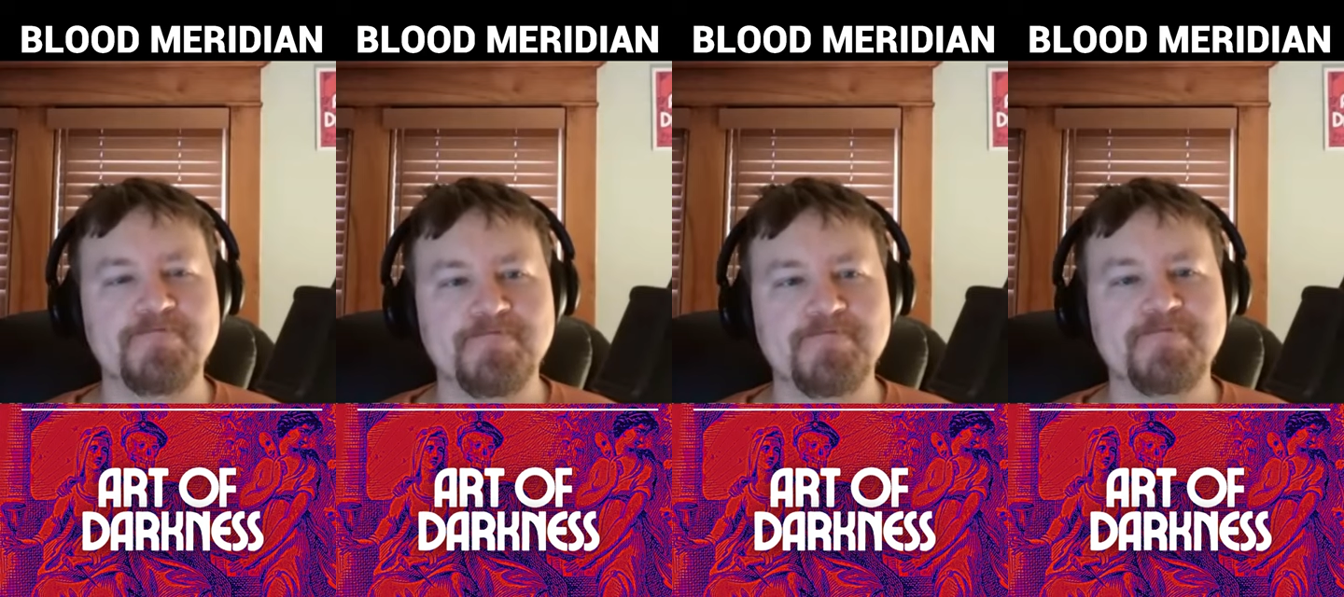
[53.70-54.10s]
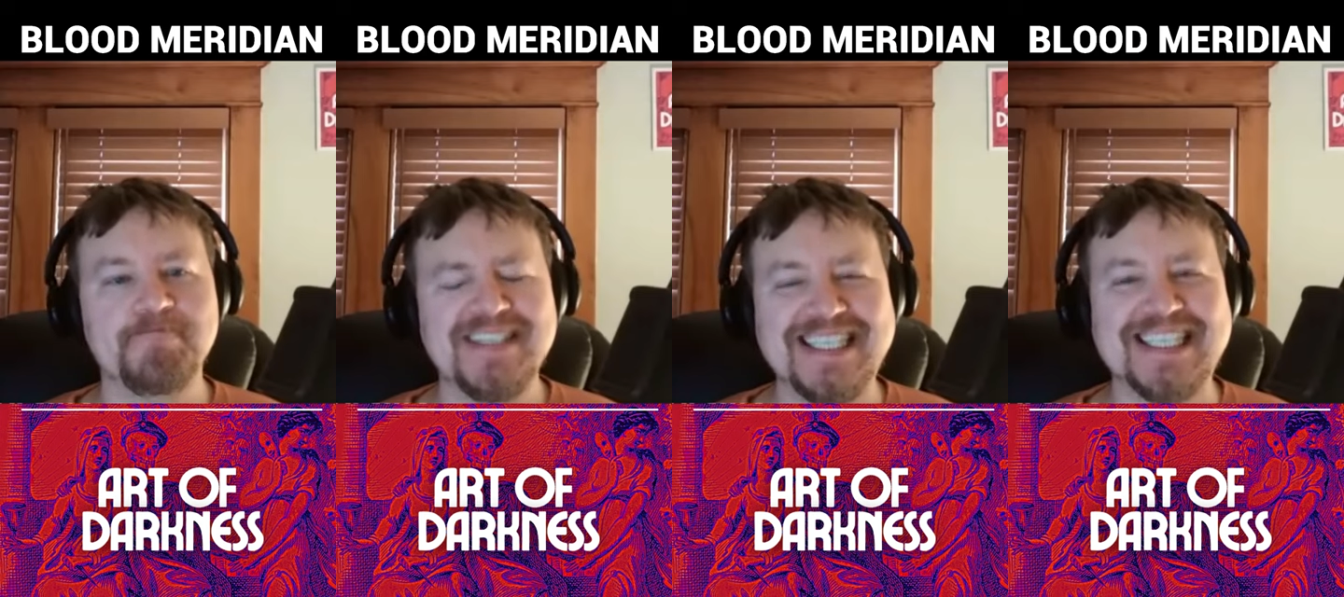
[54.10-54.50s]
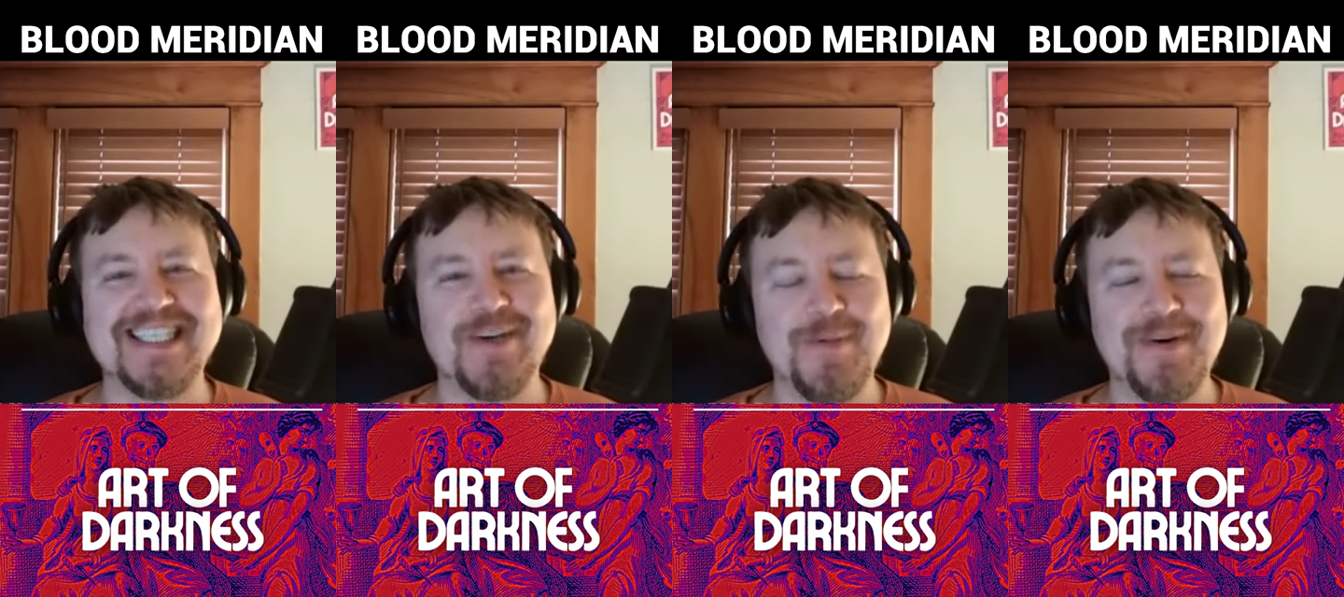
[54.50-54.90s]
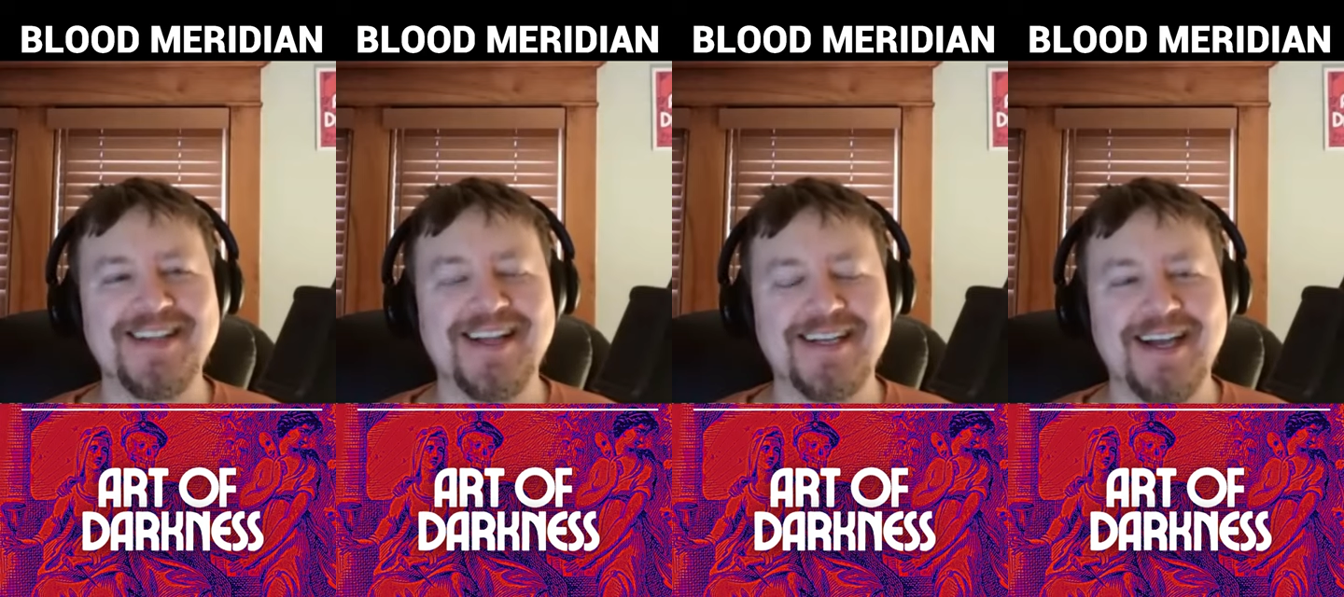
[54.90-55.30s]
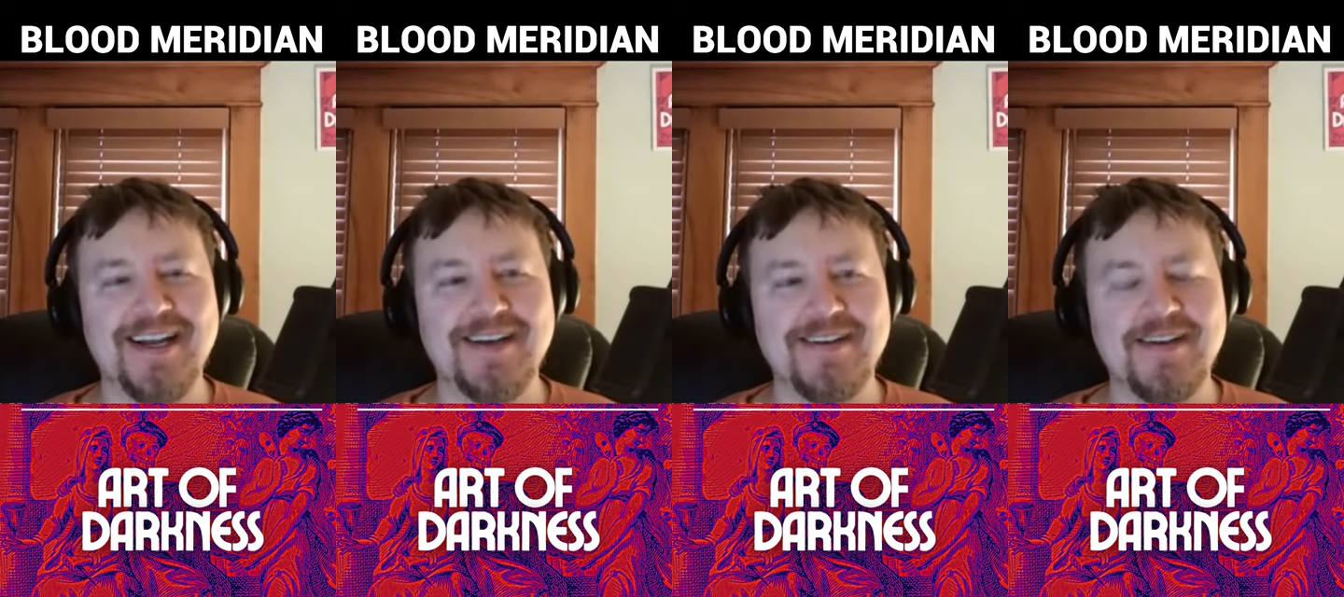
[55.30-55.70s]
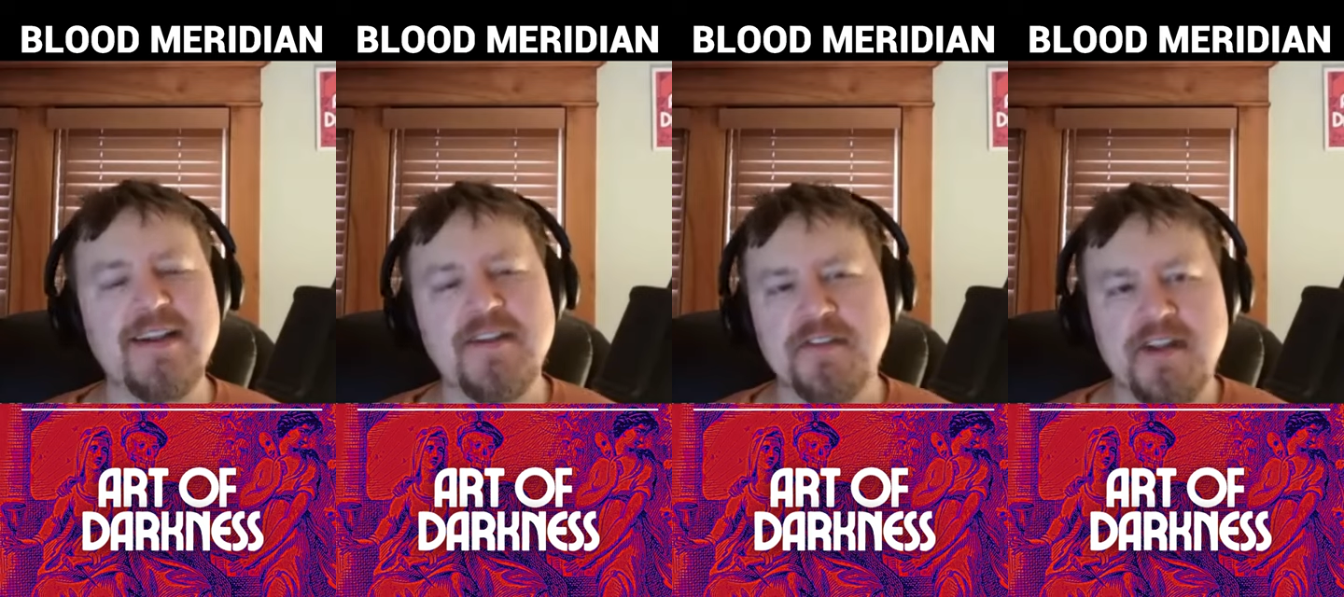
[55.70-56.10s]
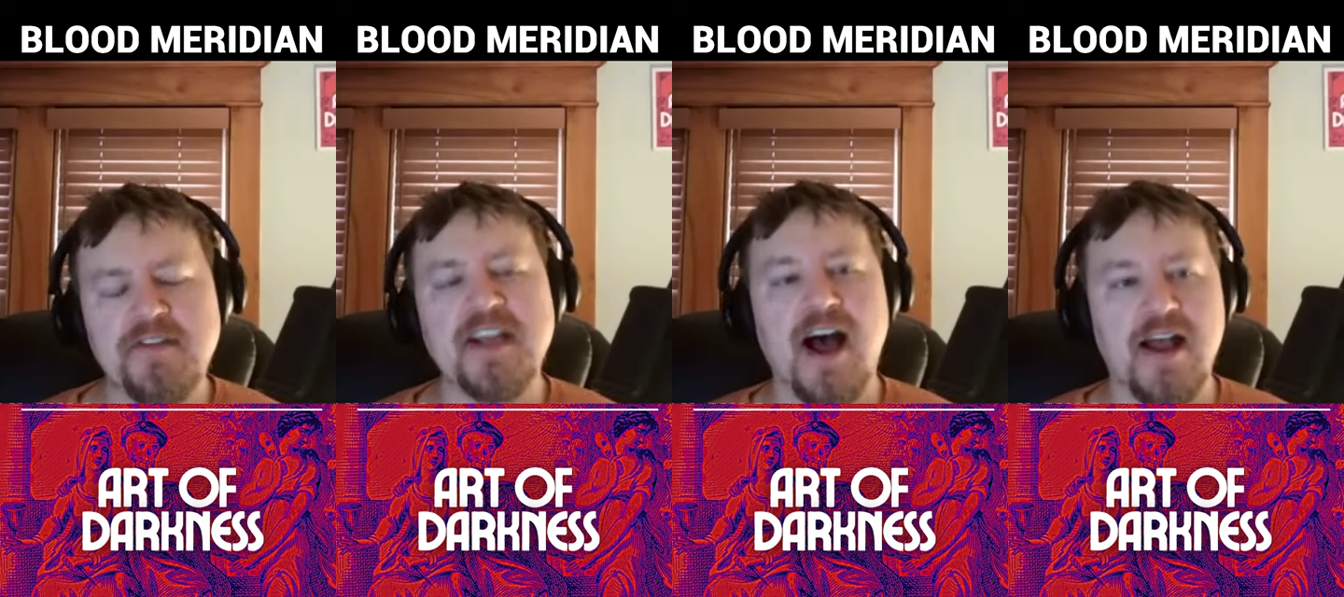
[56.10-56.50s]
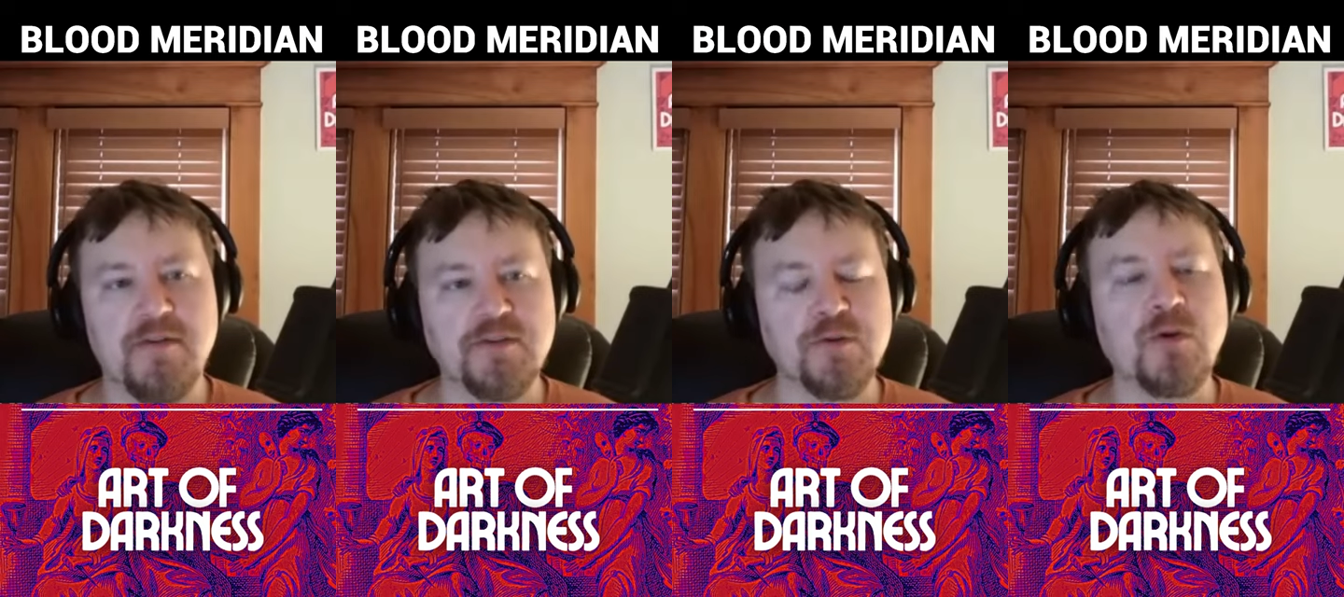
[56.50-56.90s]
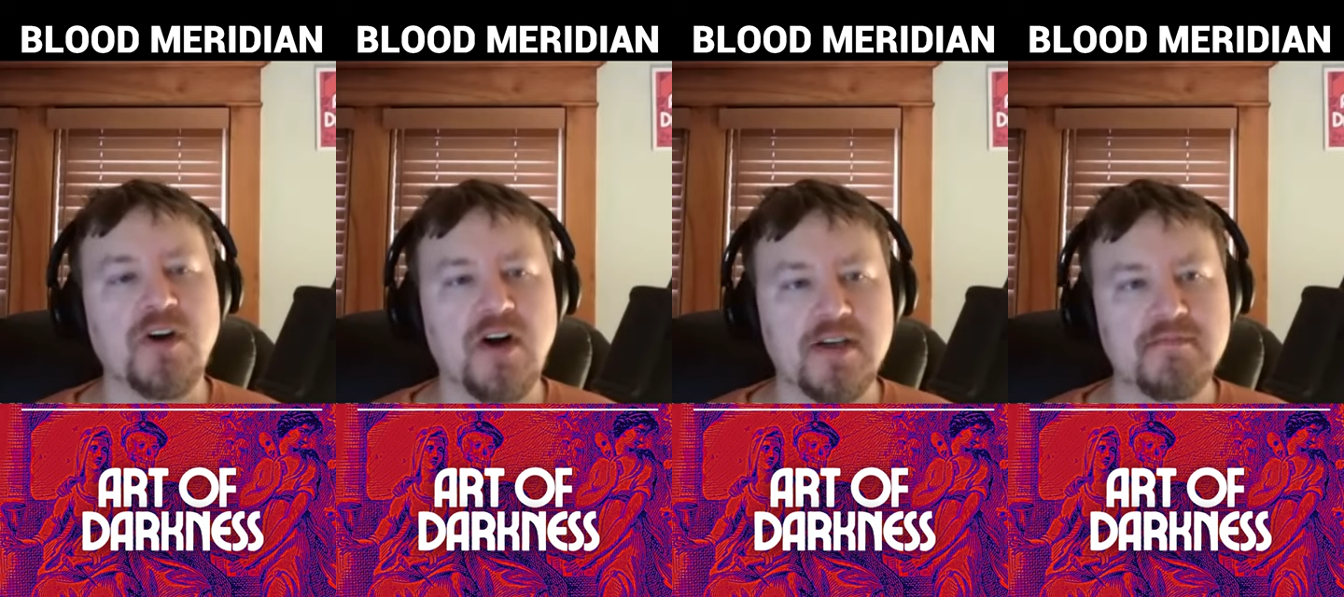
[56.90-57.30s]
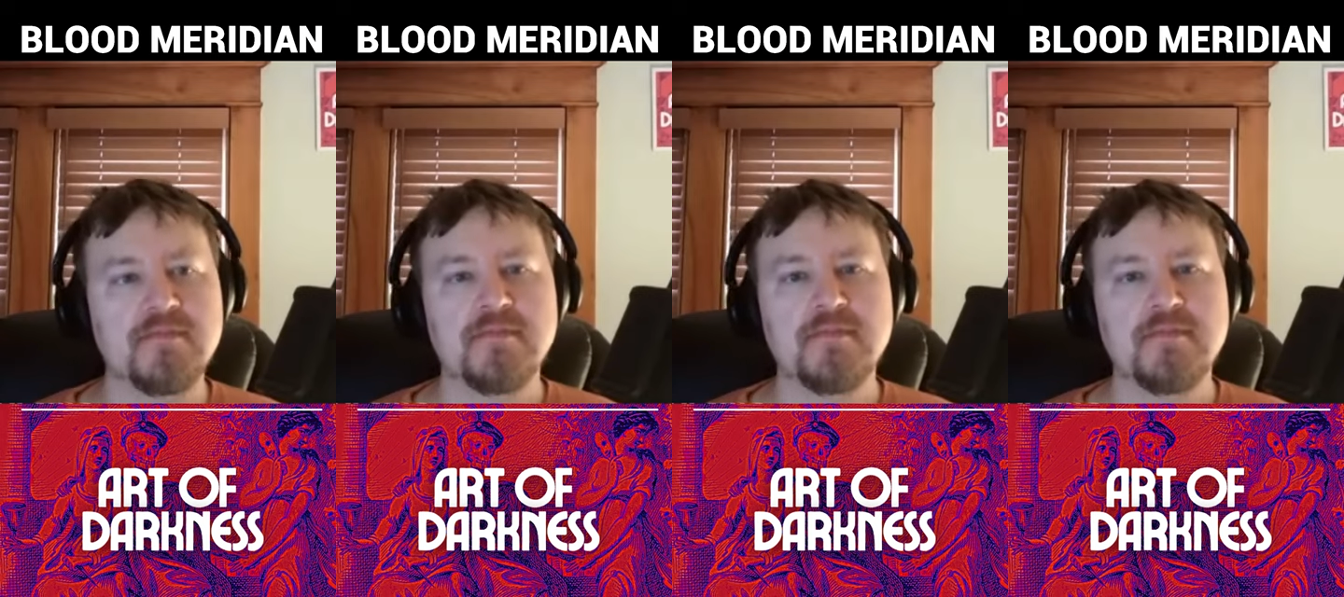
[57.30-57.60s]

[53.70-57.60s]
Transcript: um, yeah, you don't want that guy to. He's it's the eye of Sauron.